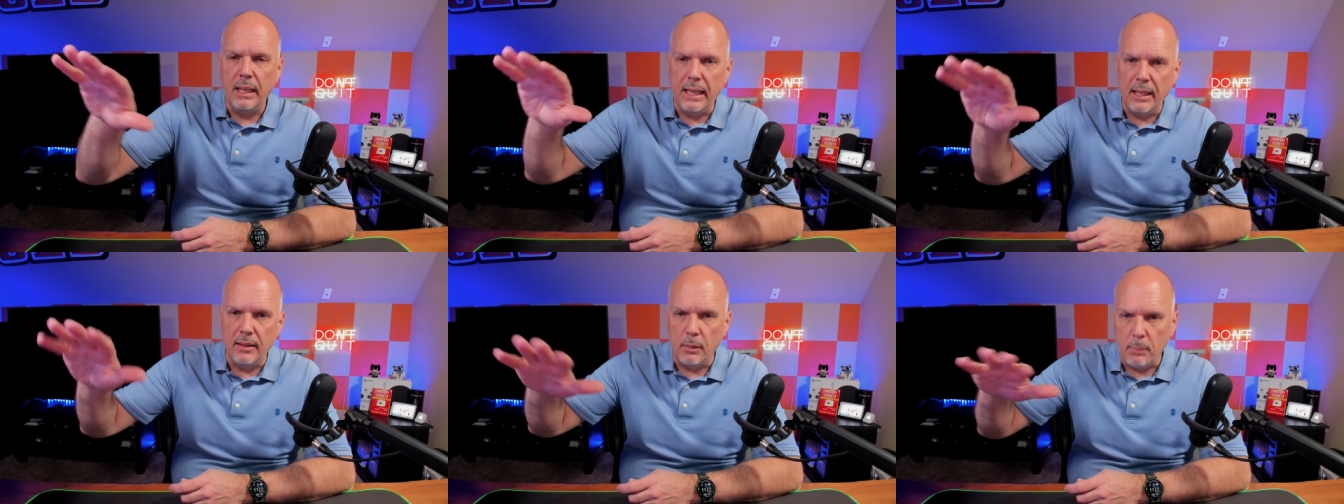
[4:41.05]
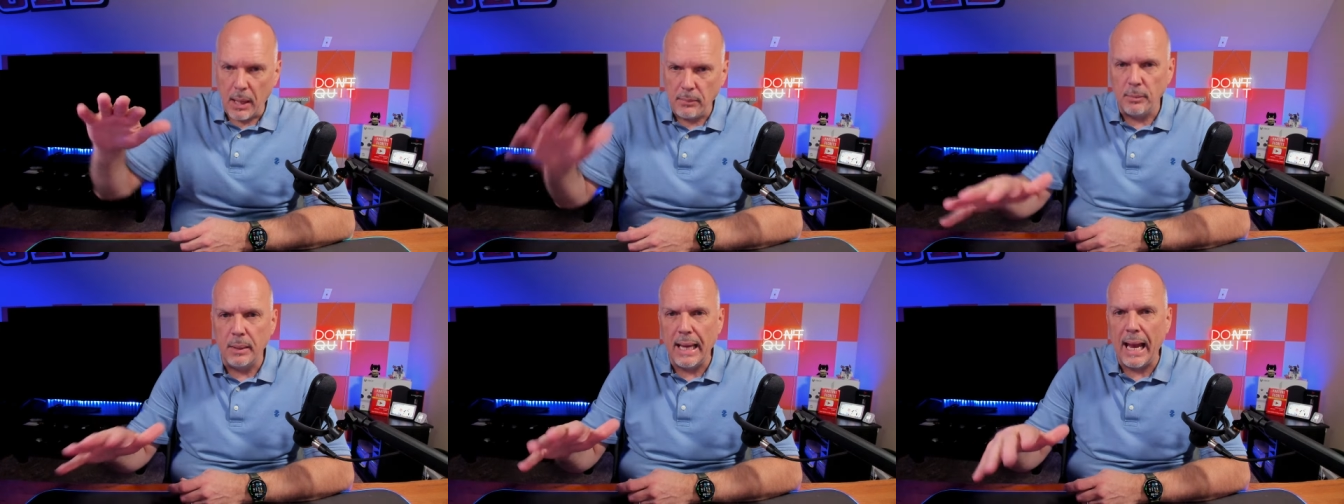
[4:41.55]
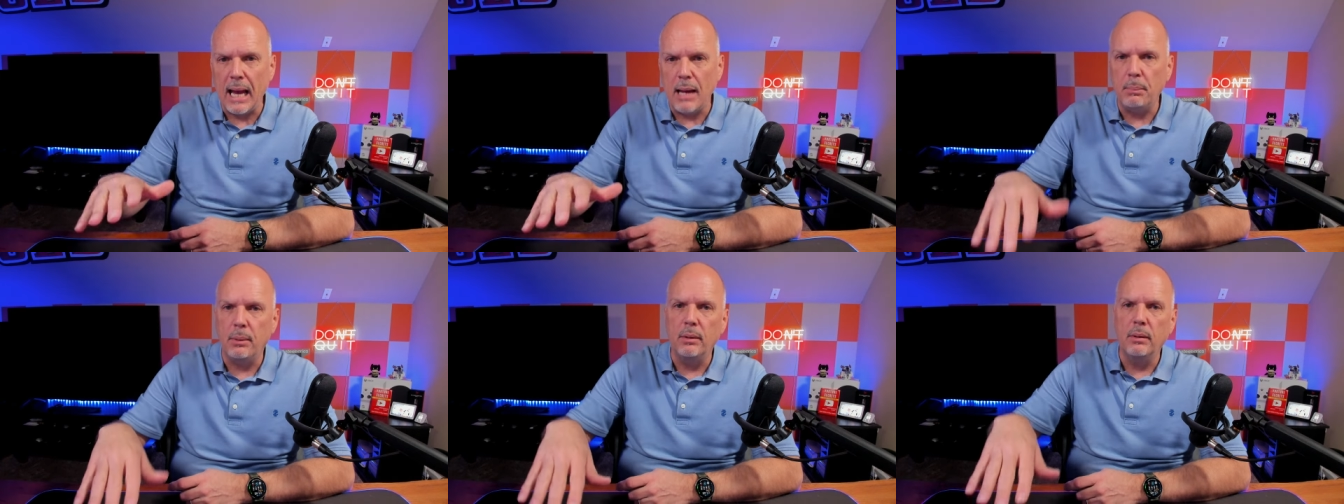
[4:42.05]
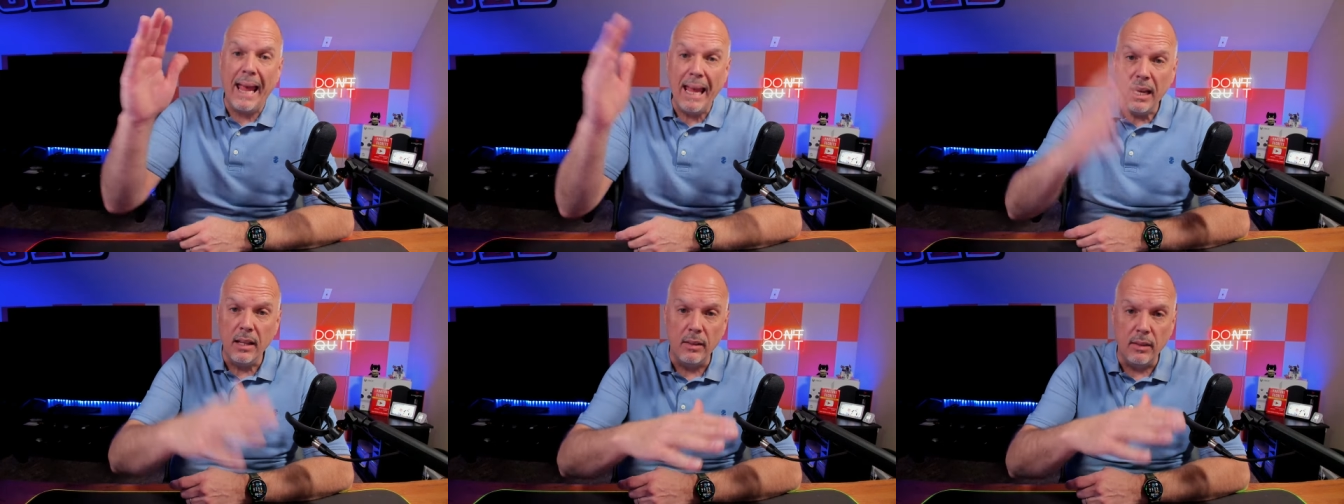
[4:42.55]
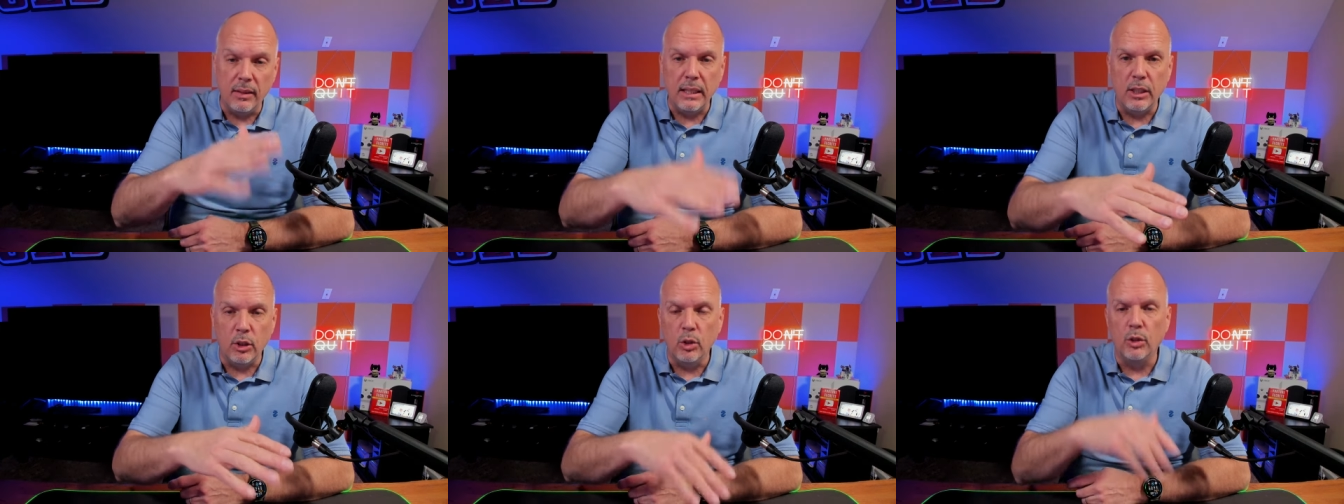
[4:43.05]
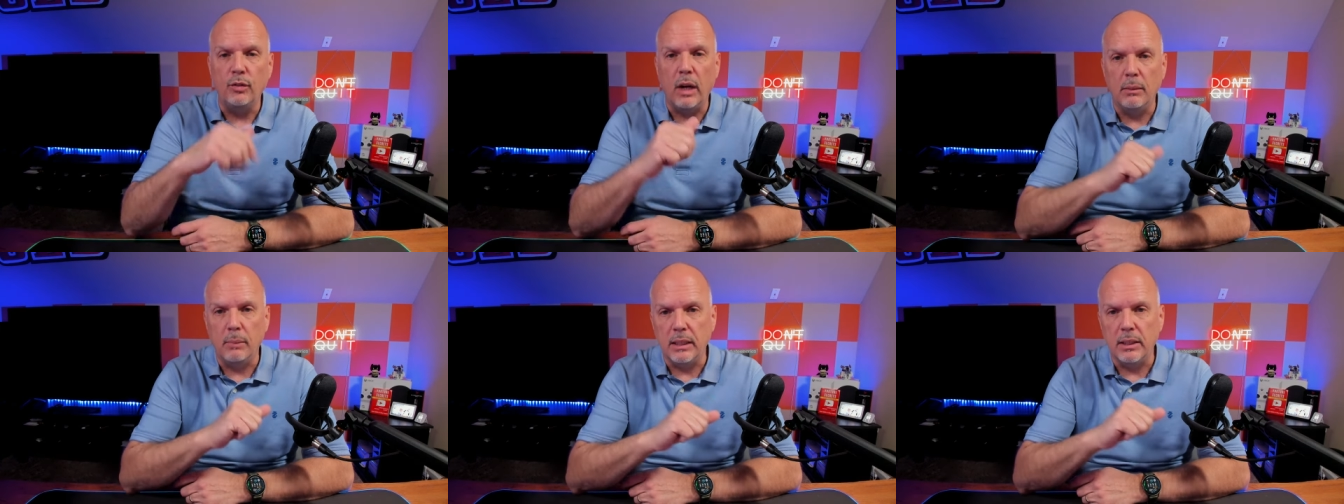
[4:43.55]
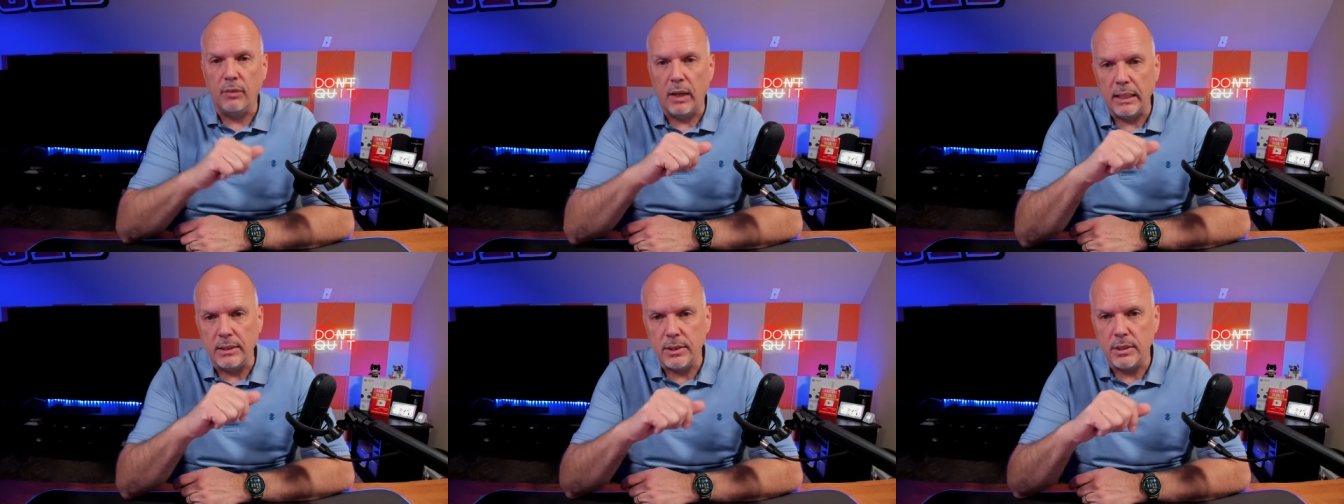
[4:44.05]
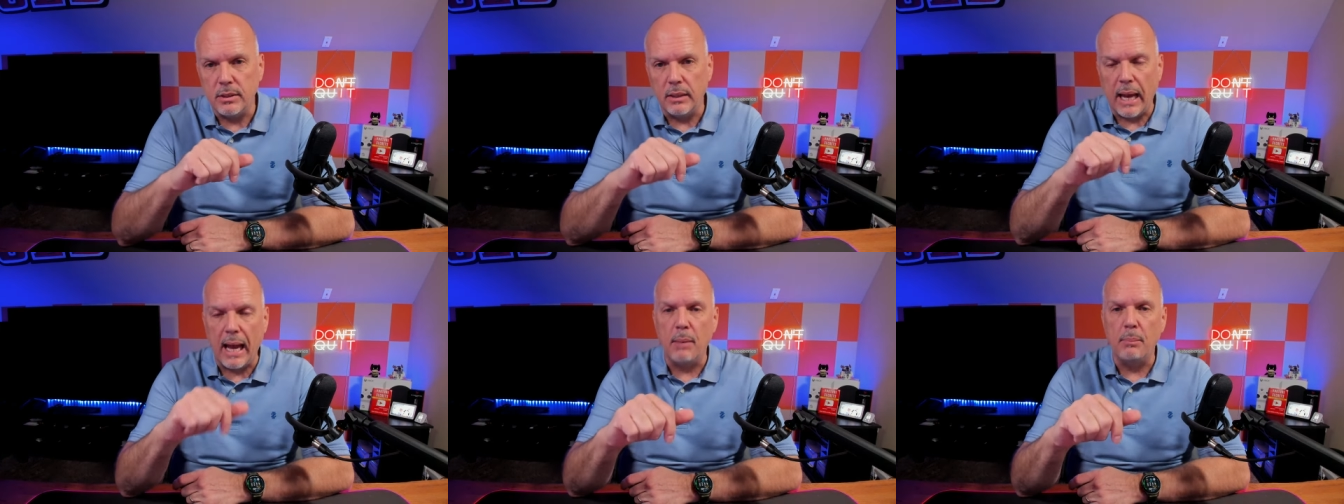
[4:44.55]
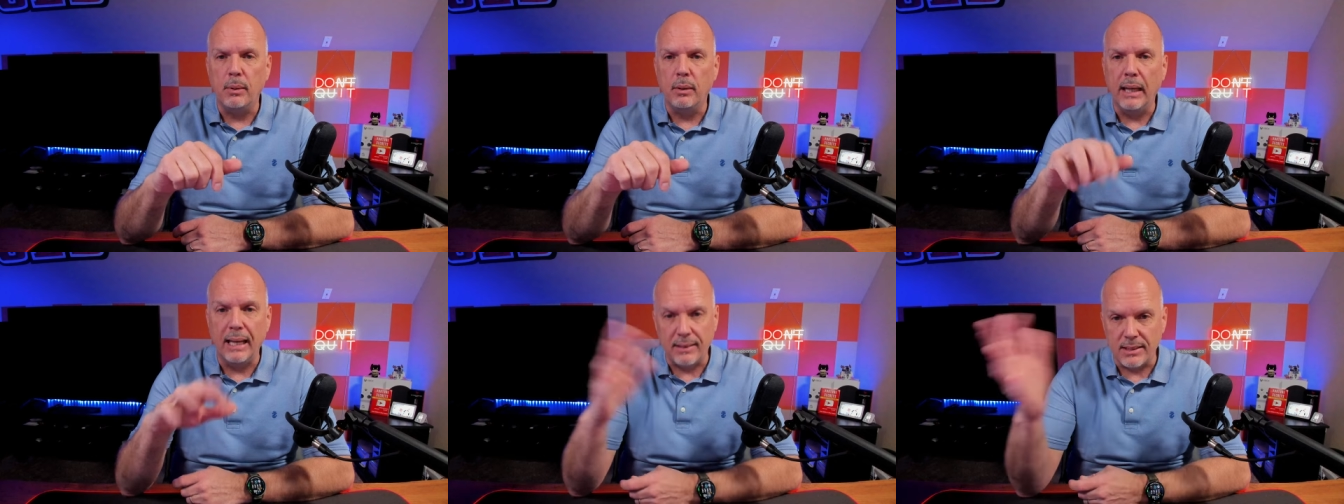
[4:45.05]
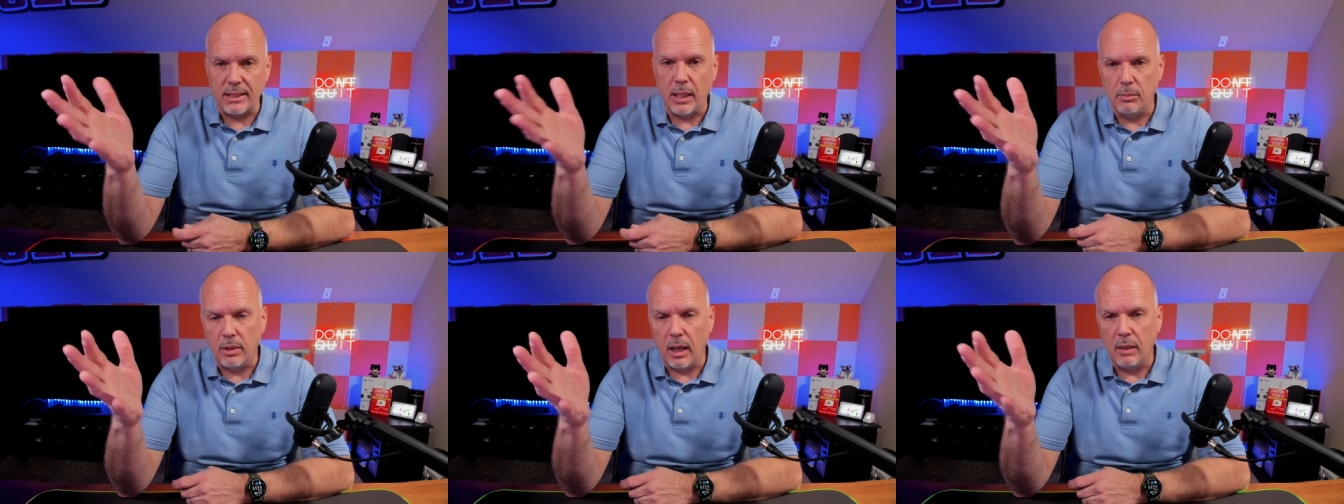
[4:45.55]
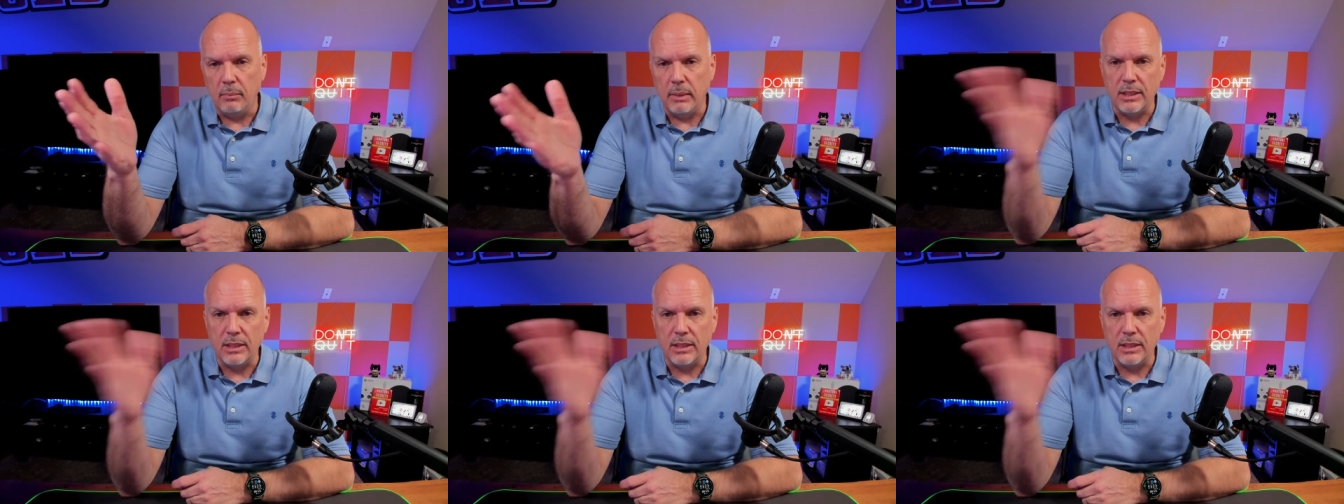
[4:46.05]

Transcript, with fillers: in the Pebble Bee app and the Google Find My Device app at the same time.